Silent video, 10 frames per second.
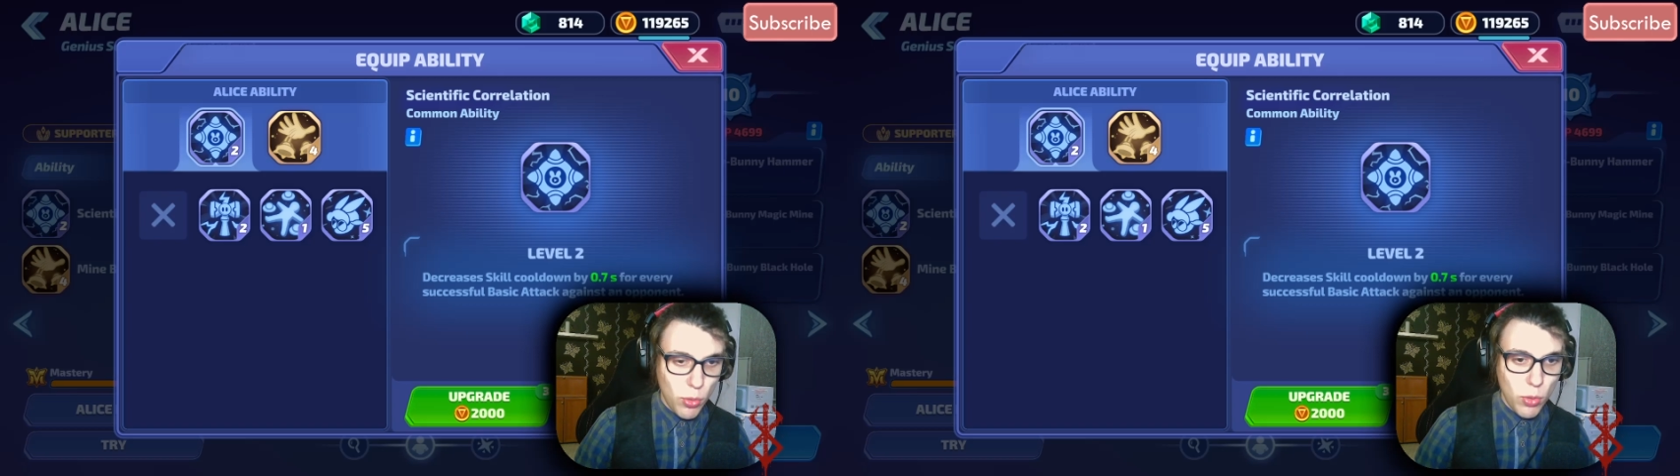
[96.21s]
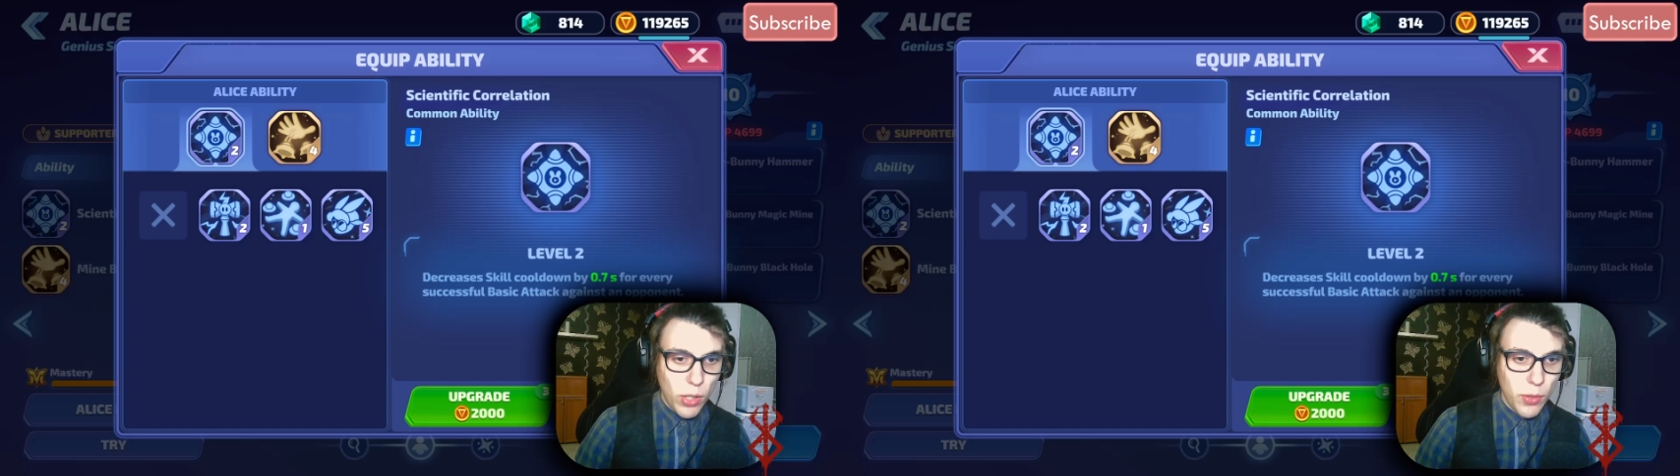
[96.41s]

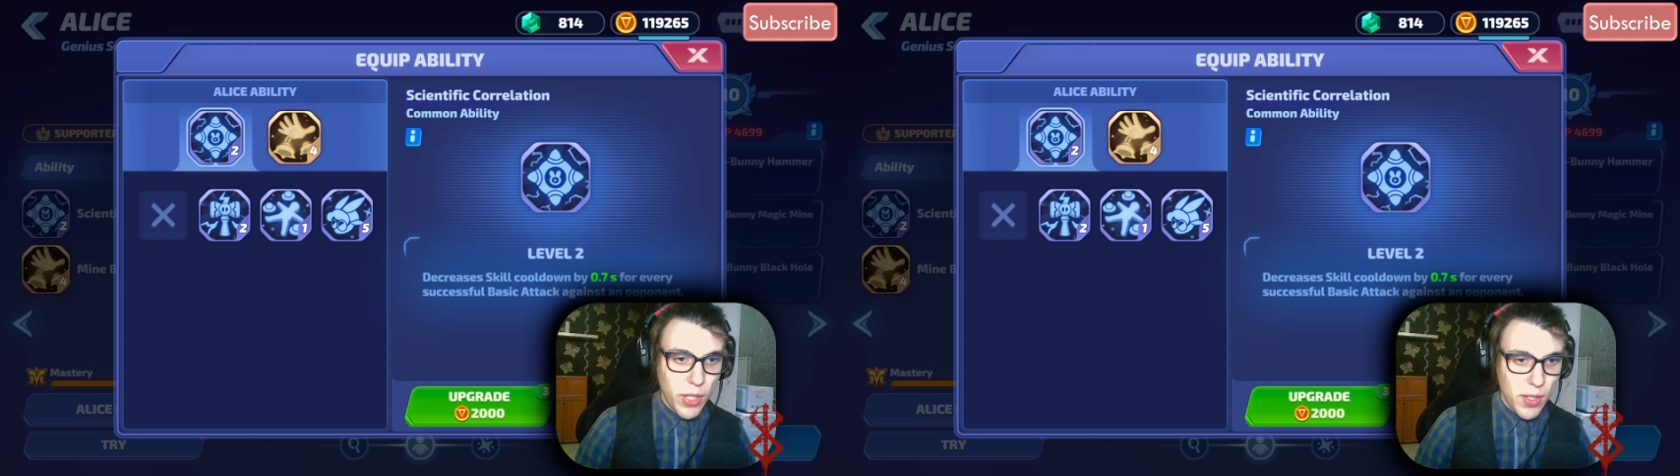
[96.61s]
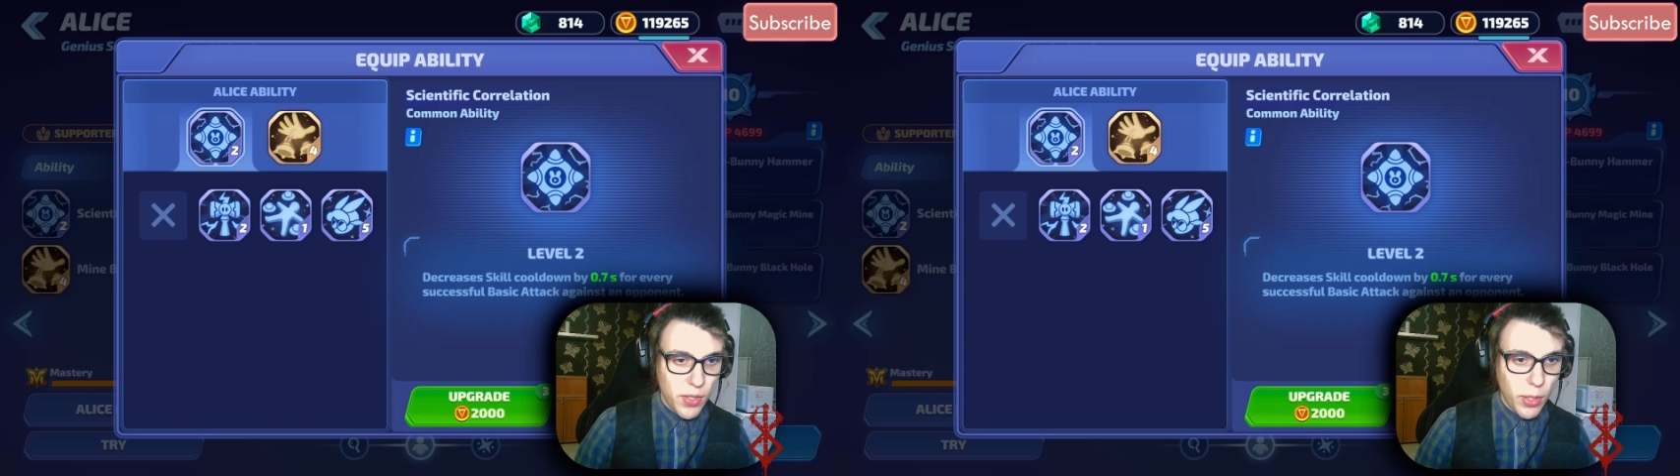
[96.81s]
cooldown
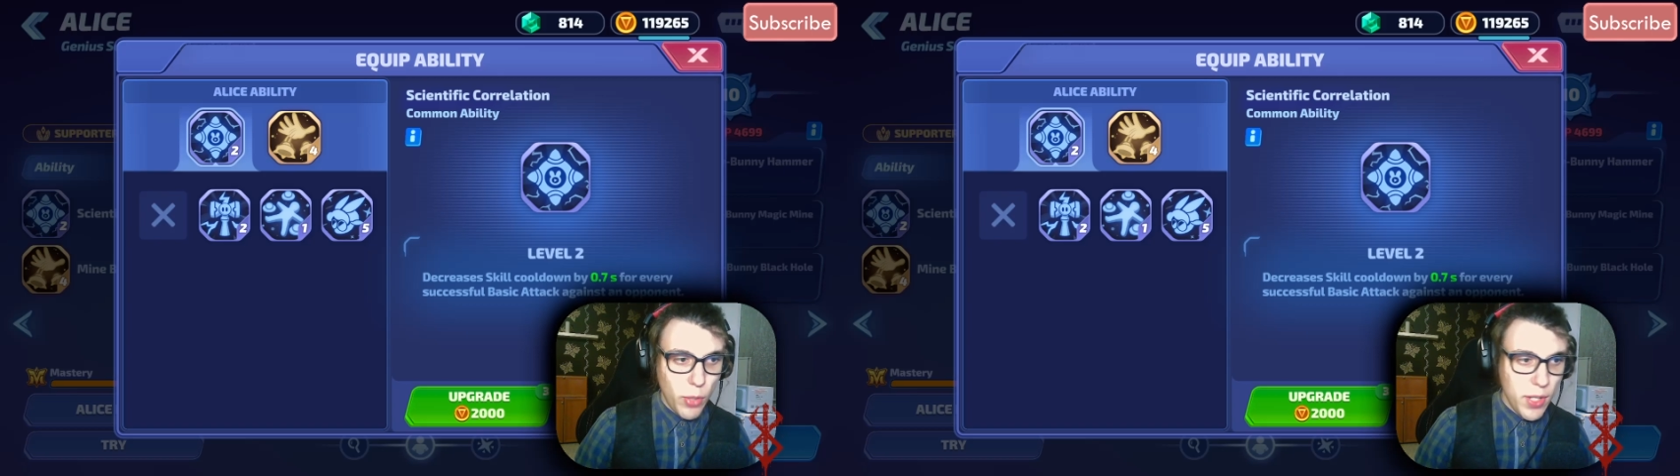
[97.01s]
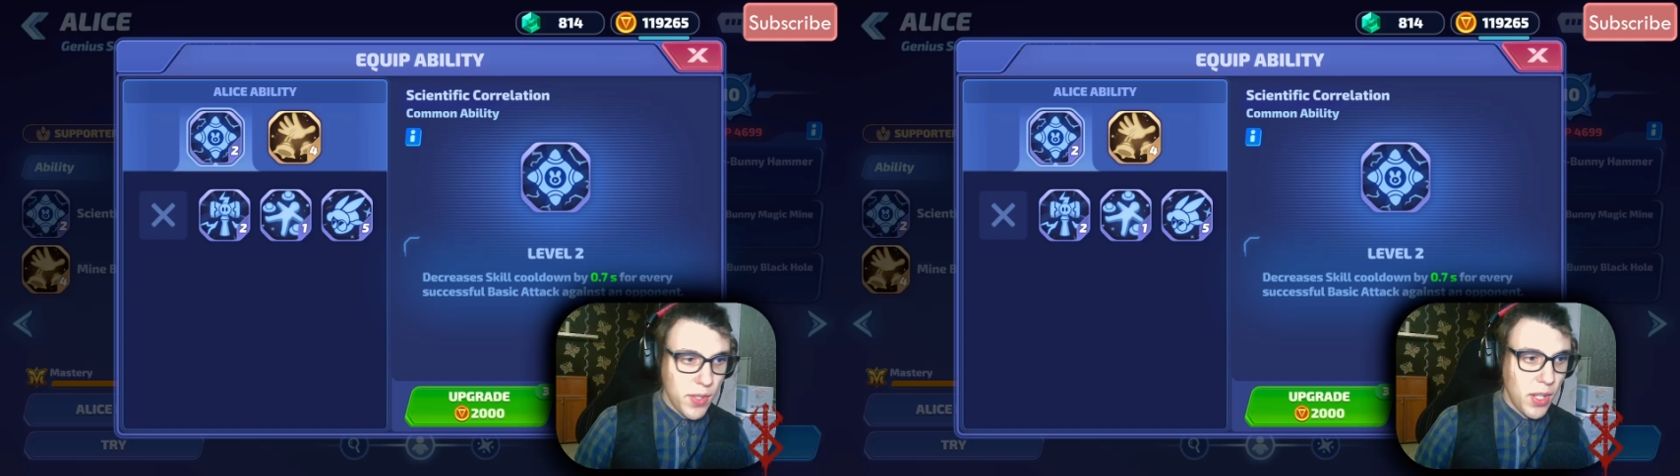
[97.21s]
gets
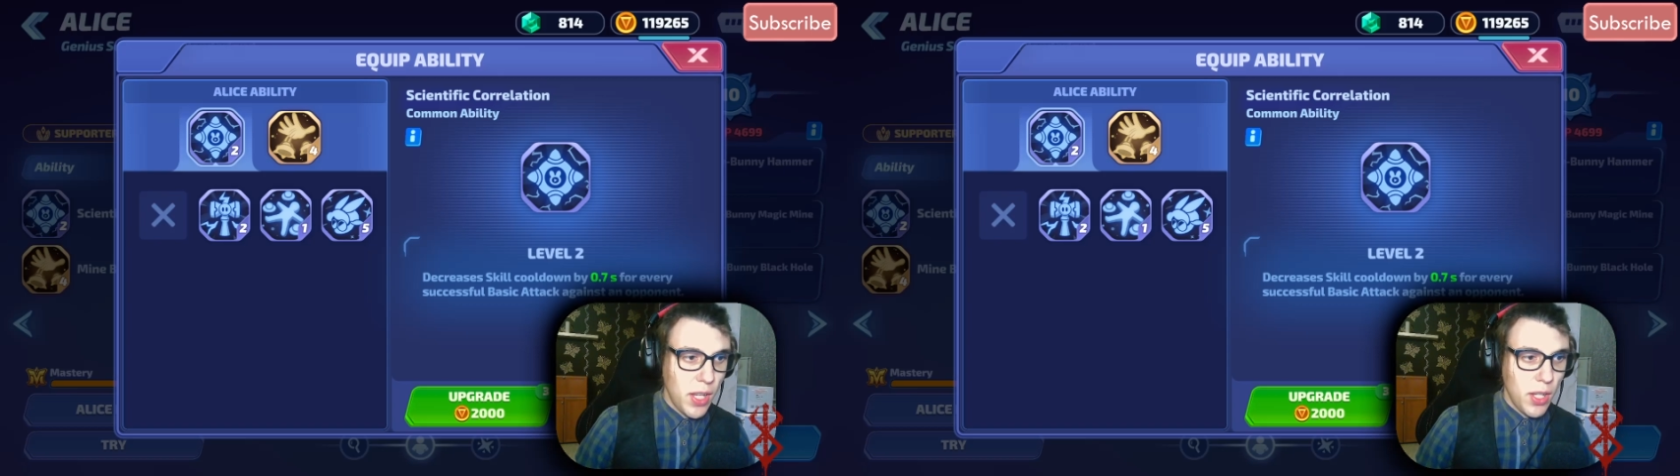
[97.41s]
decreased,